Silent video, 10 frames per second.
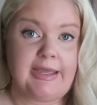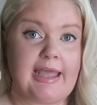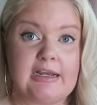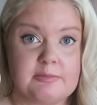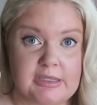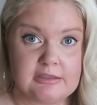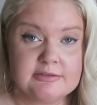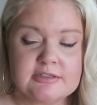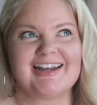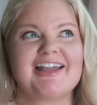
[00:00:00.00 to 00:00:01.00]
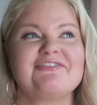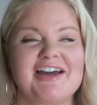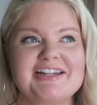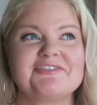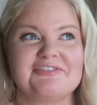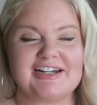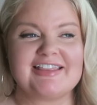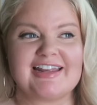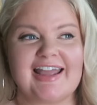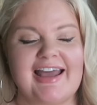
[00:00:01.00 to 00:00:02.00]
by any means, and I find it funny
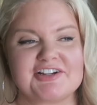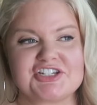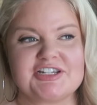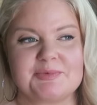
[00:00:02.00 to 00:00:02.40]
that I actually,